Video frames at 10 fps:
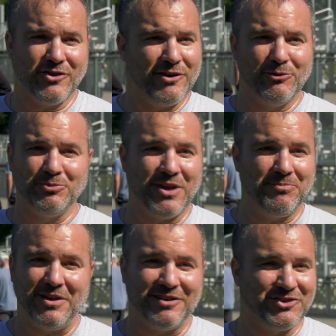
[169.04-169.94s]
training room's
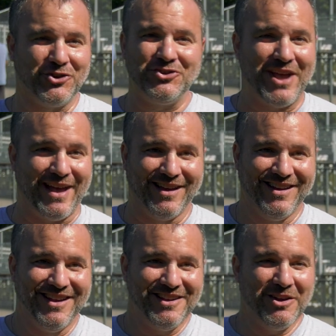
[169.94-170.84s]
empty, it's a good day.
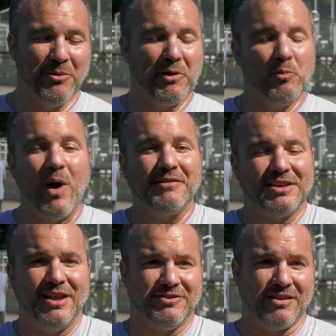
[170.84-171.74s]
We want the kids